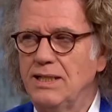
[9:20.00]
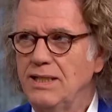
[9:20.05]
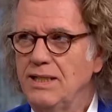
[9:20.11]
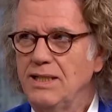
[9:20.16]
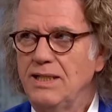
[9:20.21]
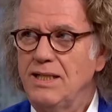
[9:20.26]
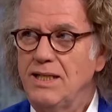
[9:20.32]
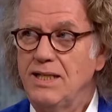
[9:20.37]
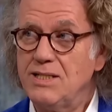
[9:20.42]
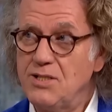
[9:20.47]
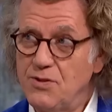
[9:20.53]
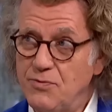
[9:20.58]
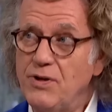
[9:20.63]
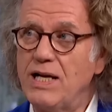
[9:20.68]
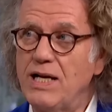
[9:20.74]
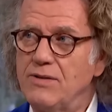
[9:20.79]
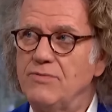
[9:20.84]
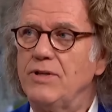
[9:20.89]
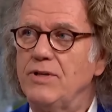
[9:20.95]
say it might
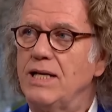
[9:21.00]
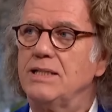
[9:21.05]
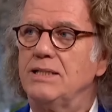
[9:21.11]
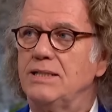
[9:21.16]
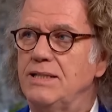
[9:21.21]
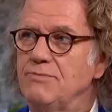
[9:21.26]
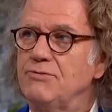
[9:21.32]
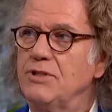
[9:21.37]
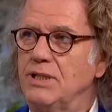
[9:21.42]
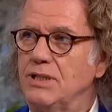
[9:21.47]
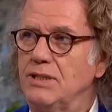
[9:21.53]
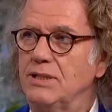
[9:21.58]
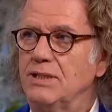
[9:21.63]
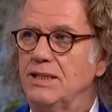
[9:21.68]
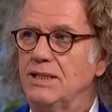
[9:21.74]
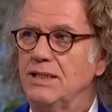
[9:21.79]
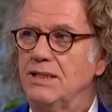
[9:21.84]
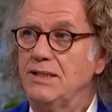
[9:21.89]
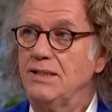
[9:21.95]
come back.
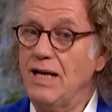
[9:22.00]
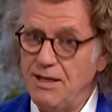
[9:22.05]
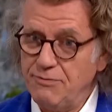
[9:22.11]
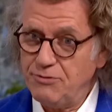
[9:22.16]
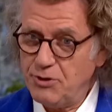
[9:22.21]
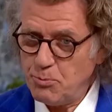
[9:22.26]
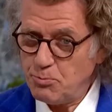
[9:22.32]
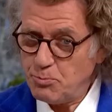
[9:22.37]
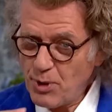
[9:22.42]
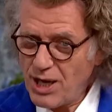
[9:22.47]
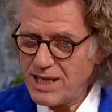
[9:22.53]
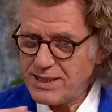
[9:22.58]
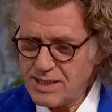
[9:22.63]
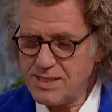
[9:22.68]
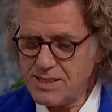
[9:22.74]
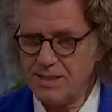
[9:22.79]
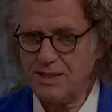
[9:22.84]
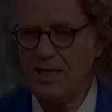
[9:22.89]
Rieu learned from his